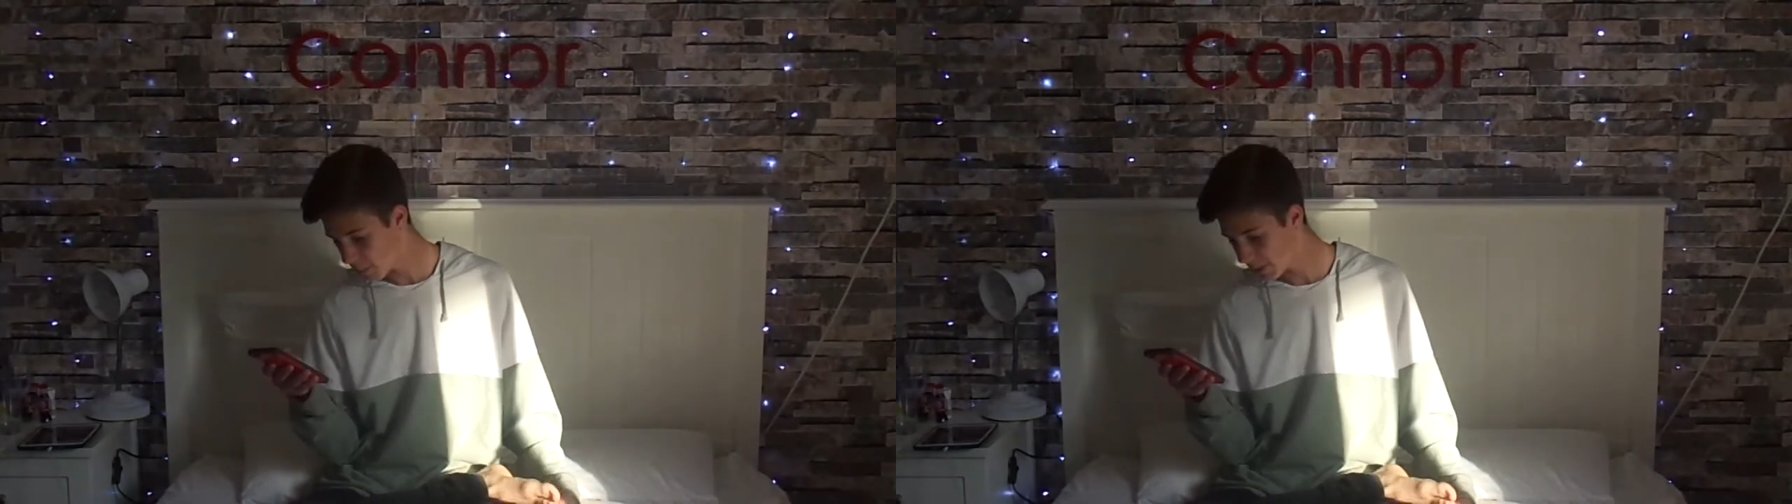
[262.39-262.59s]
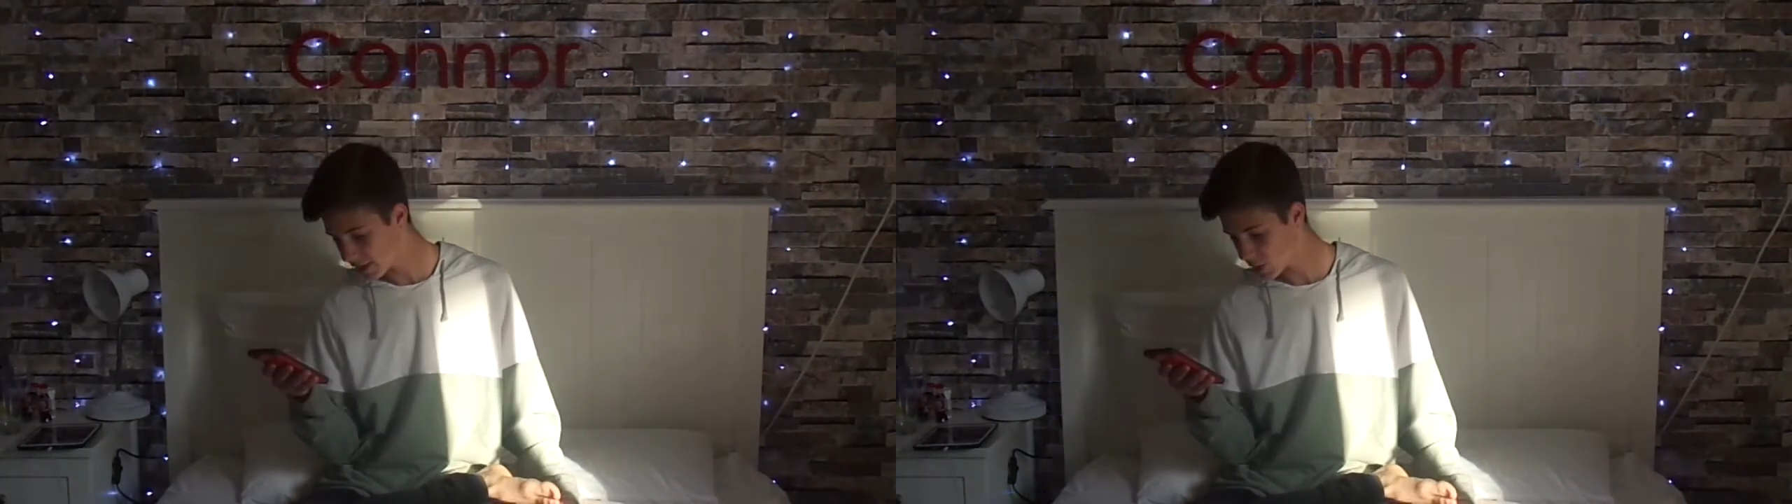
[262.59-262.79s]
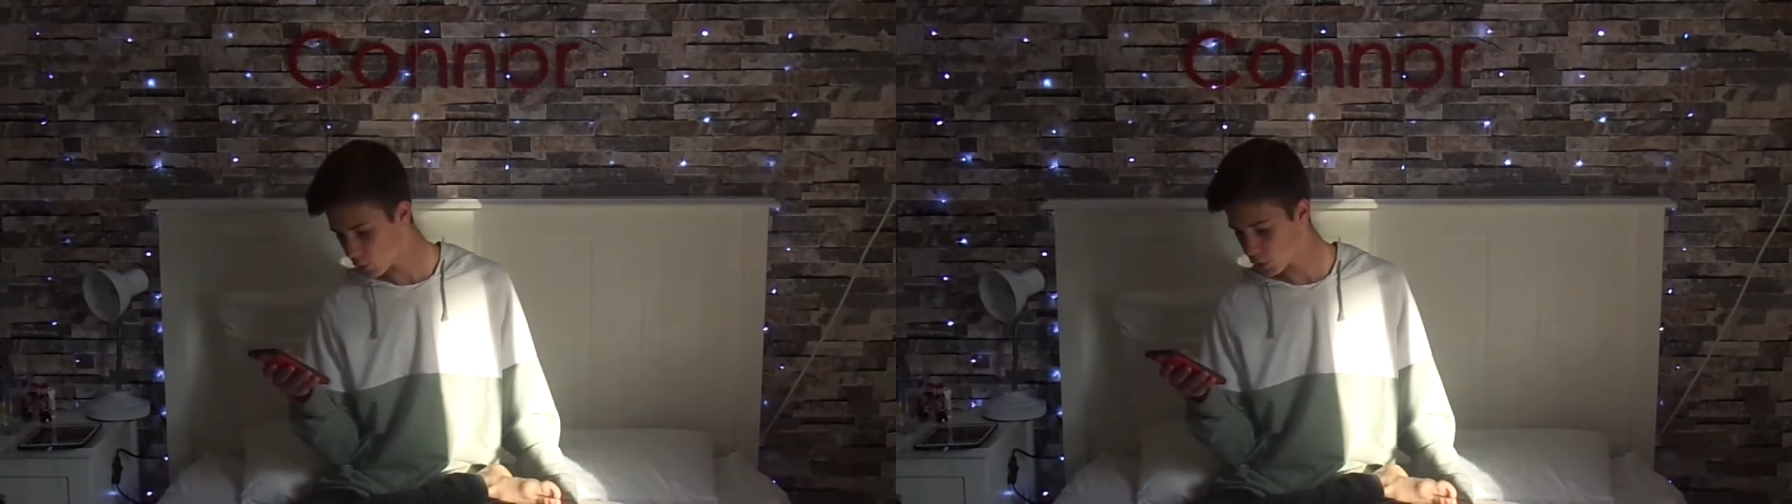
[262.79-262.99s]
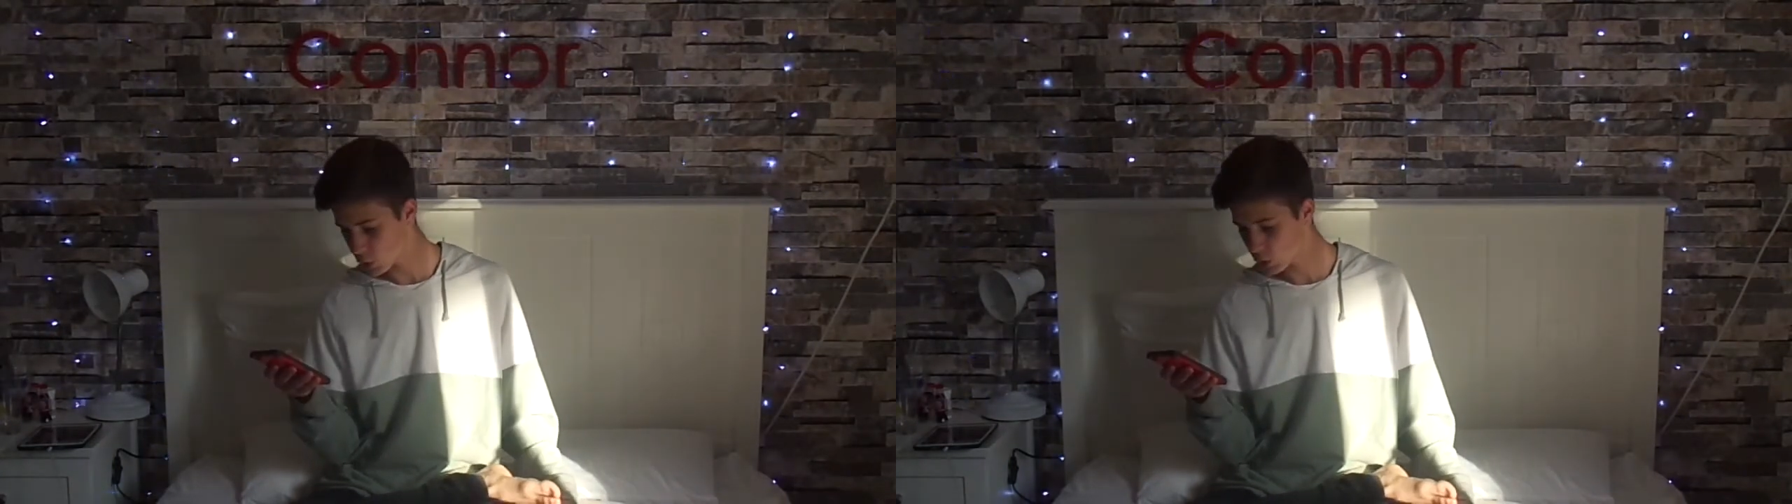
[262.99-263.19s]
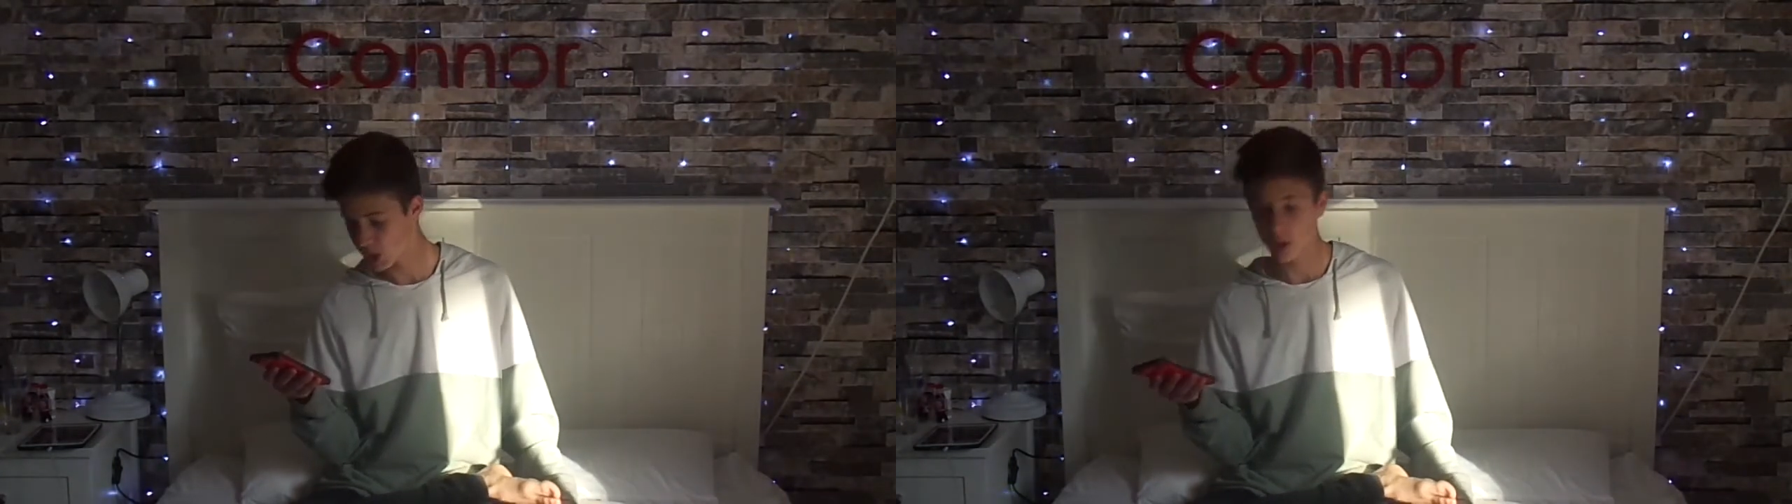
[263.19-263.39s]
Pizza or
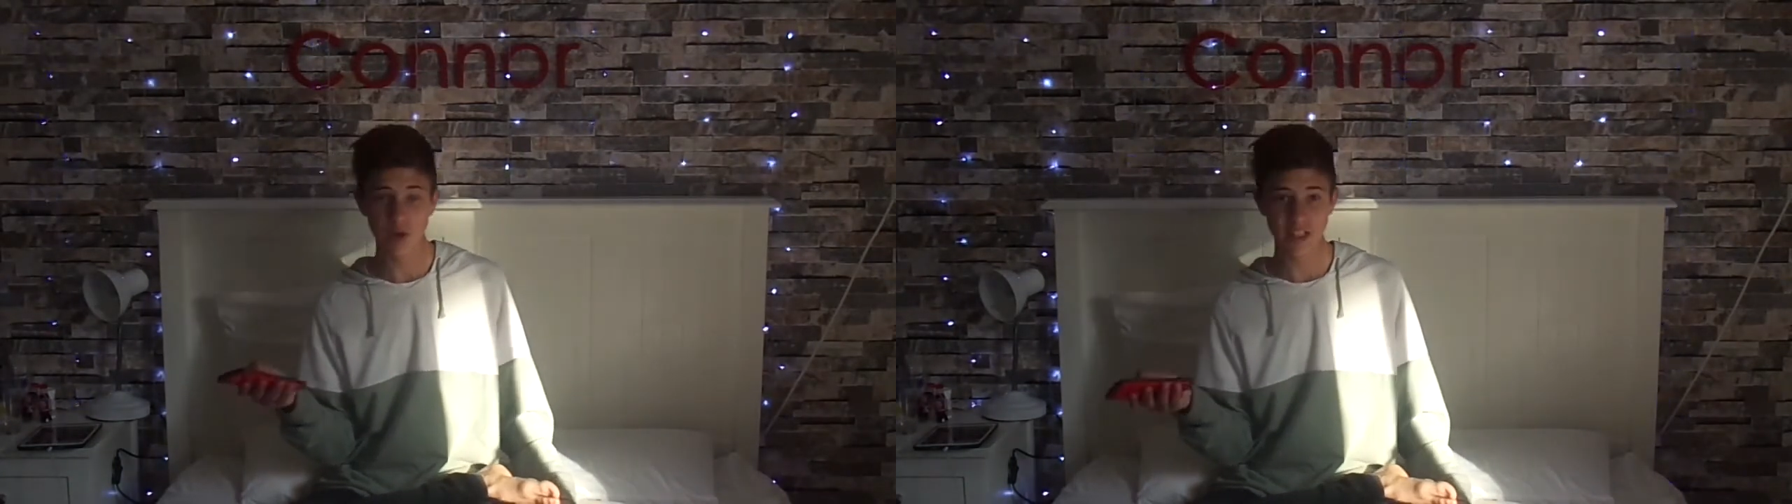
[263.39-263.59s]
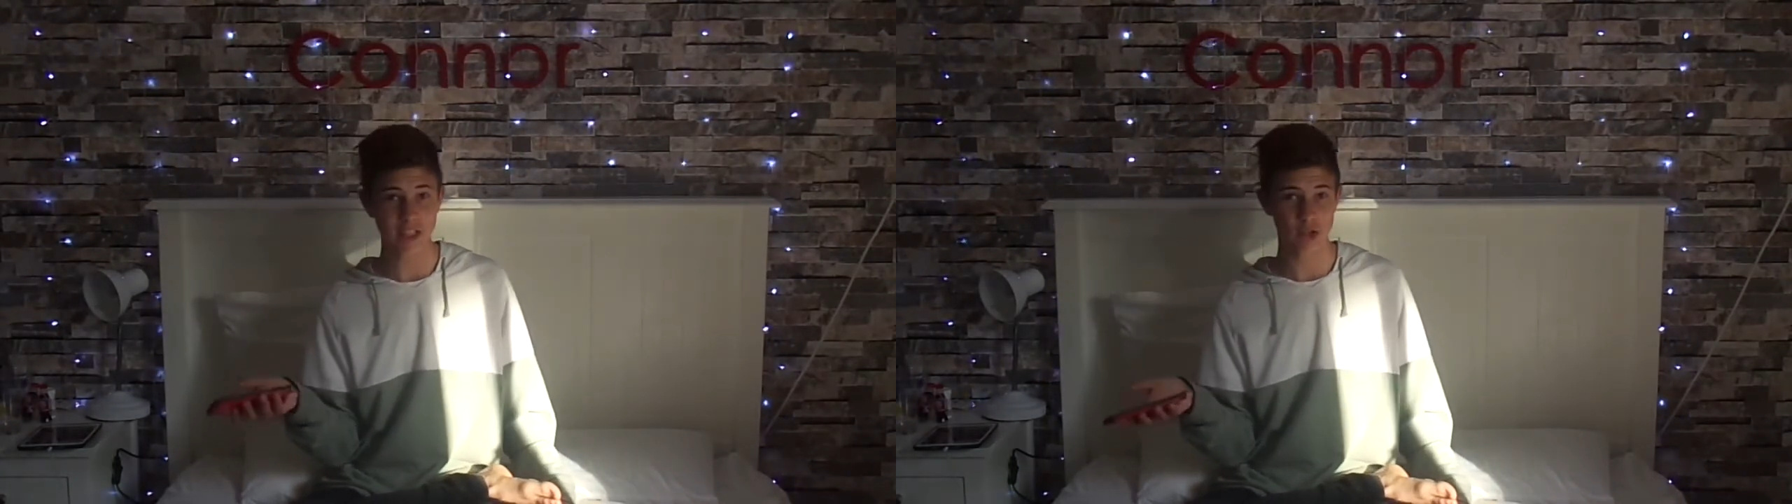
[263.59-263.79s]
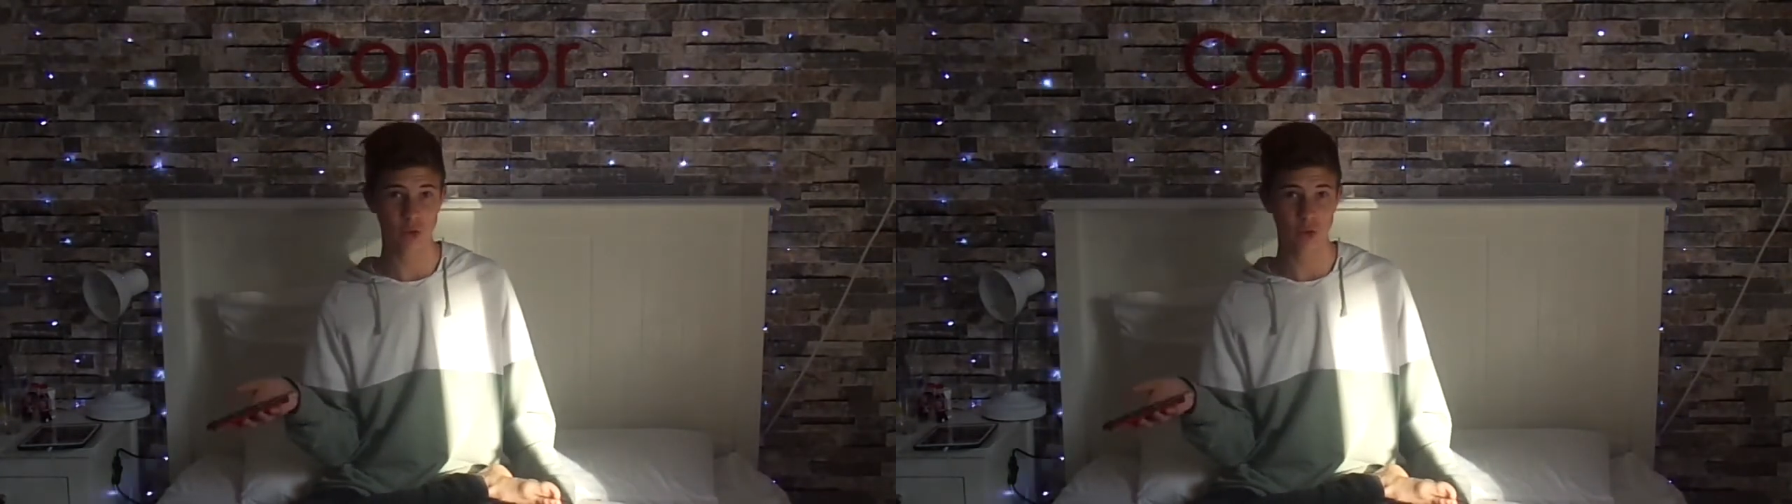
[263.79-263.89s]
sushi? I don't eat